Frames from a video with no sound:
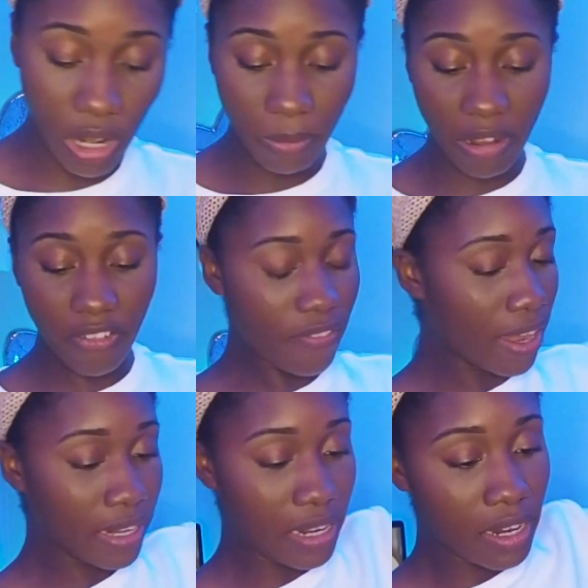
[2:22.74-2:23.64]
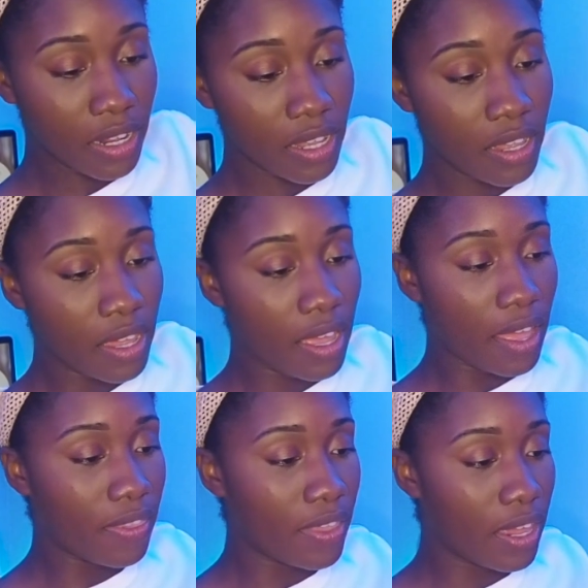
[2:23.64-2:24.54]
I'm gonna find it.
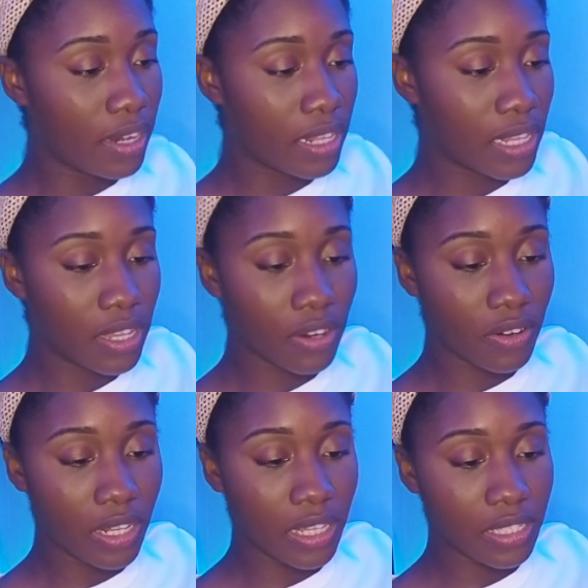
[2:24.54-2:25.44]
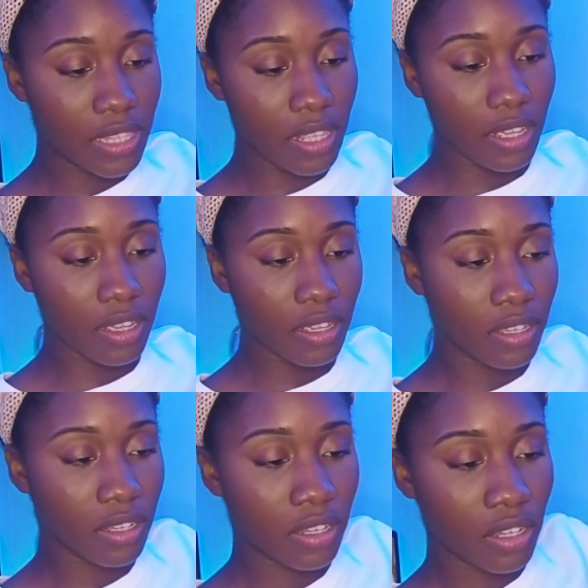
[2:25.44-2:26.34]
And then here is the
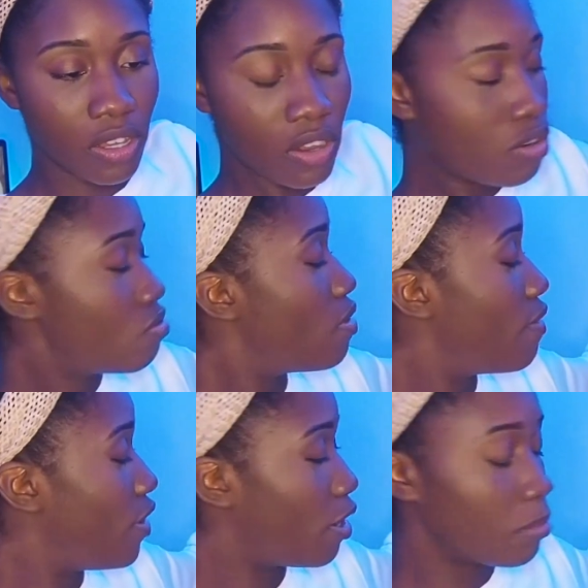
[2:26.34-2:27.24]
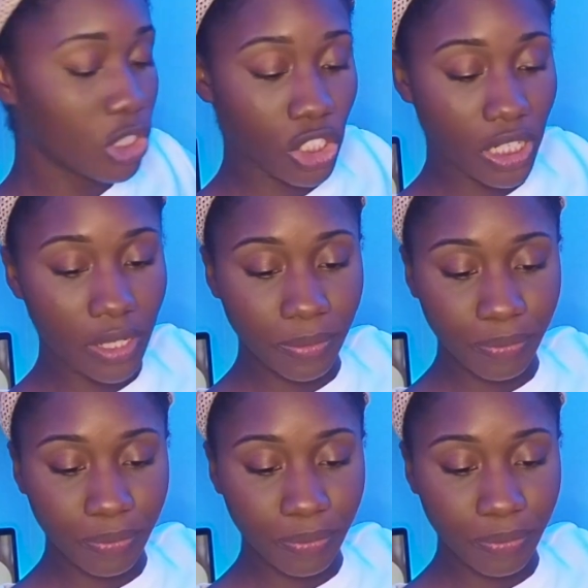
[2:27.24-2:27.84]
RevAir machine.